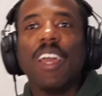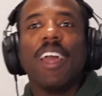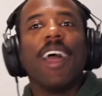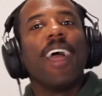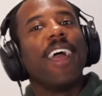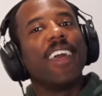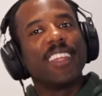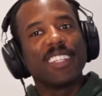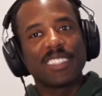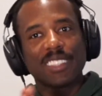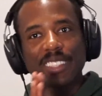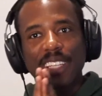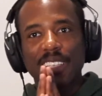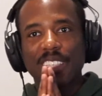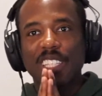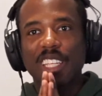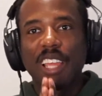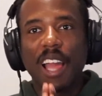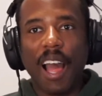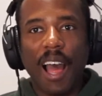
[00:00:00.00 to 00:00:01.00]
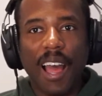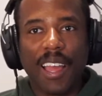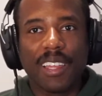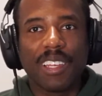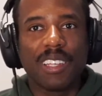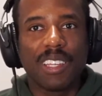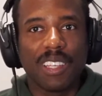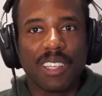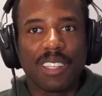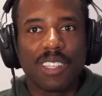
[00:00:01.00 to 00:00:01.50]
And it said the
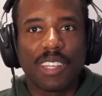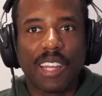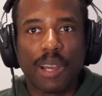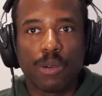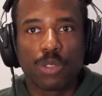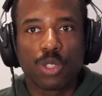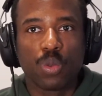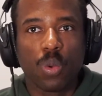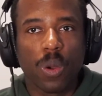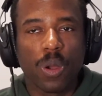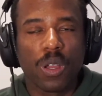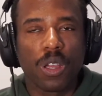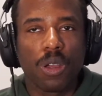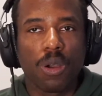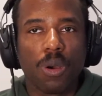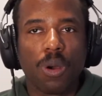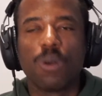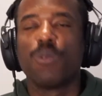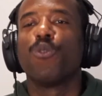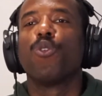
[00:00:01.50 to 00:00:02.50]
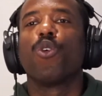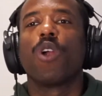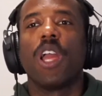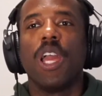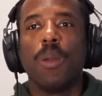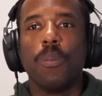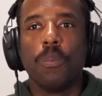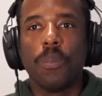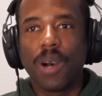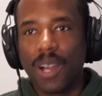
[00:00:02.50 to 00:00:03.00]
idea that I was working on for a
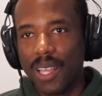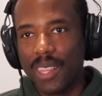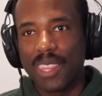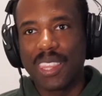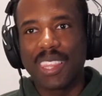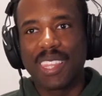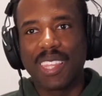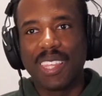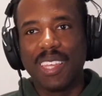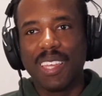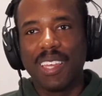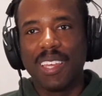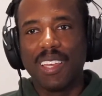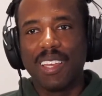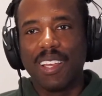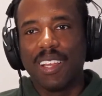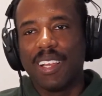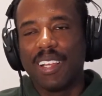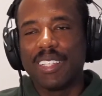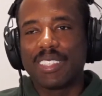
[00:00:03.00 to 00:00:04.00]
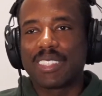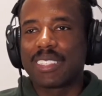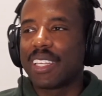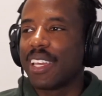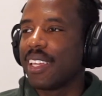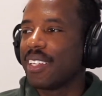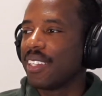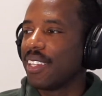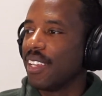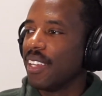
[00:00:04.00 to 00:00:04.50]
month, it said,